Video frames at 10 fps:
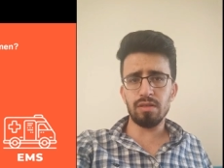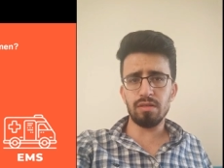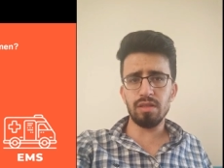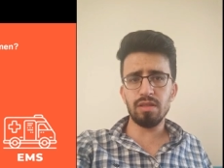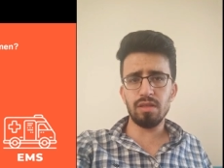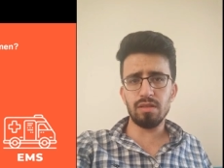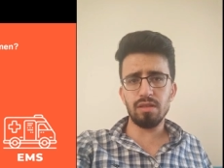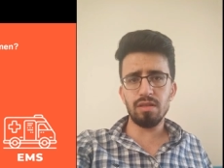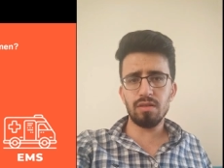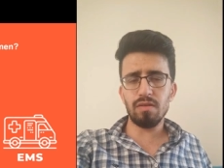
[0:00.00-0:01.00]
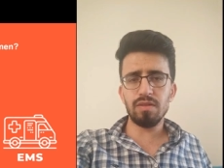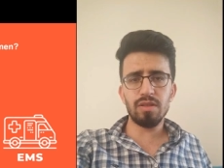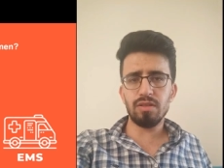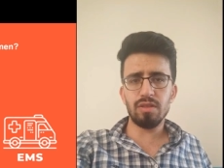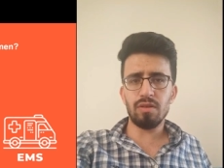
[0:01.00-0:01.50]
increase the risk of
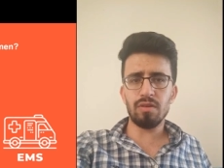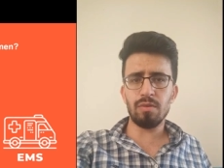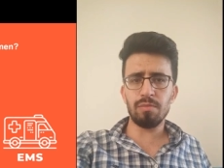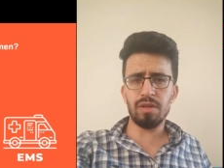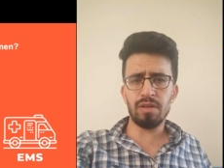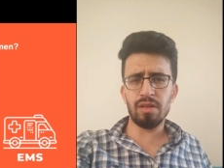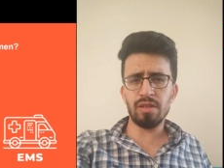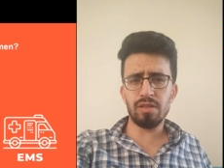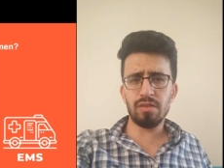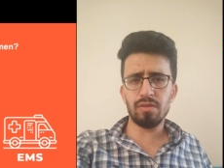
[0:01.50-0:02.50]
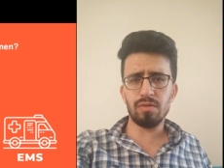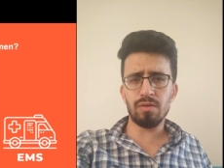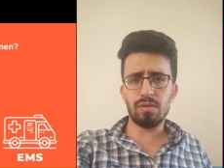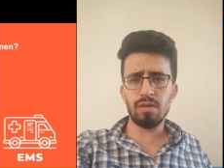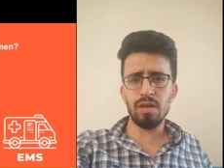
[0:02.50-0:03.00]
surgical complications
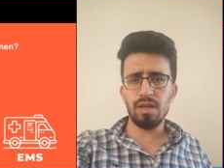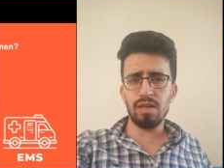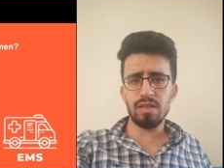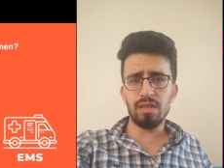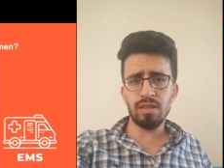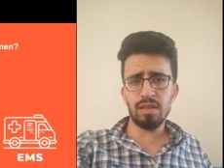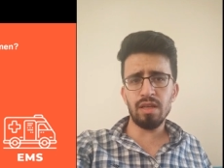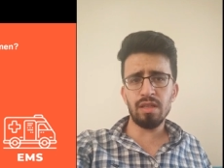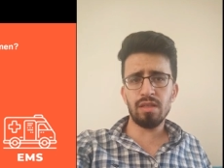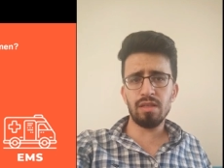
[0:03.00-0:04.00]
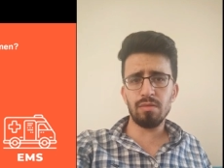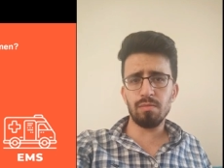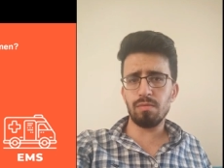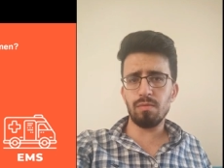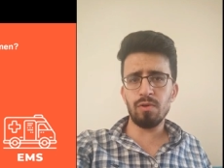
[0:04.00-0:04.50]
or necessitate
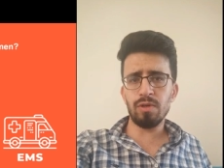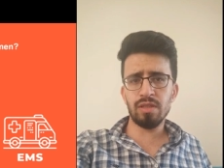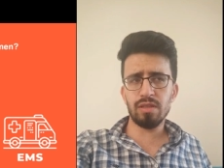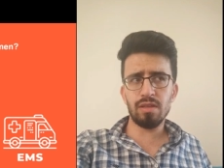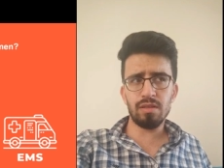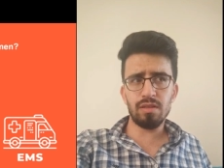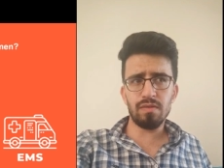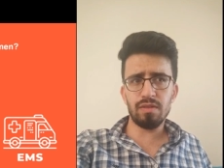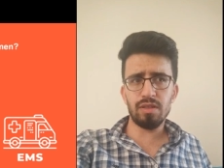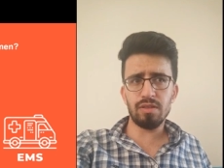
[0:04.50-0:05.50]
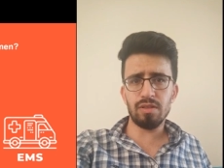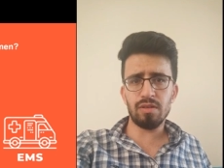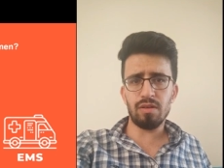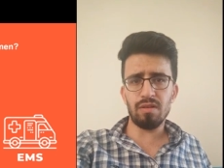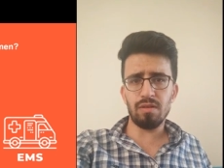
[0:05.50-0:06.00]
more extensive
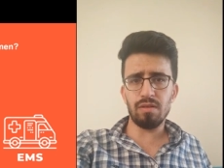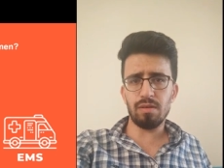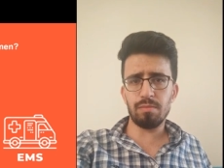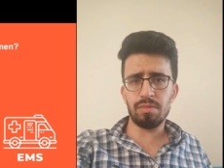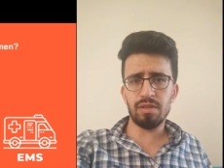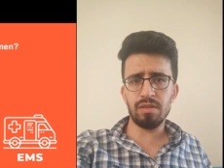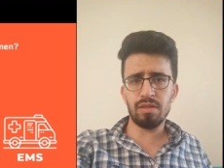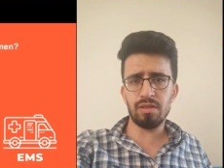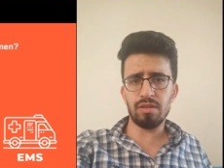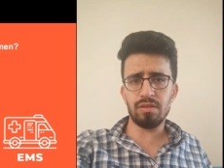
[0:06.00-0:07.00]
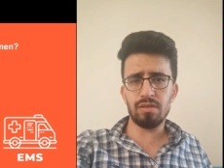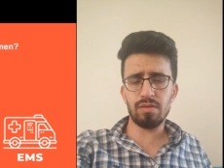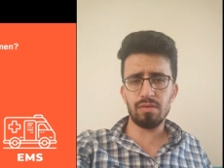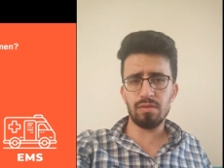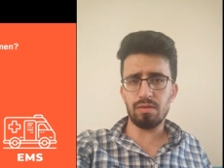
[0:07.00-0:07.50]
surgical
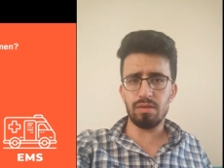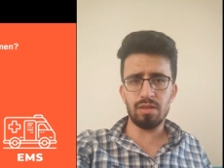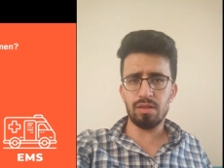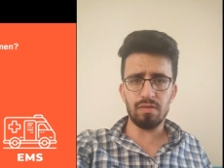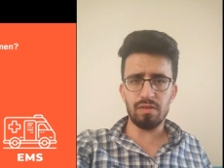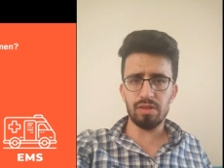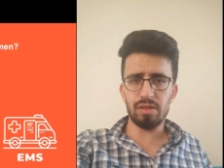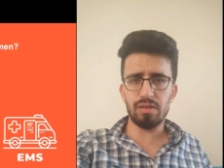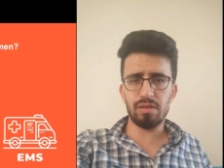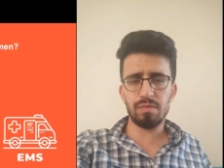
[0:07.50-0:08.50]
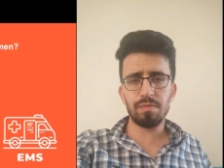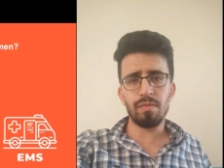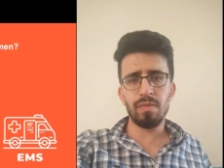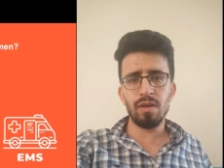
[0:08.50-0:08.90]
procedures or interventions.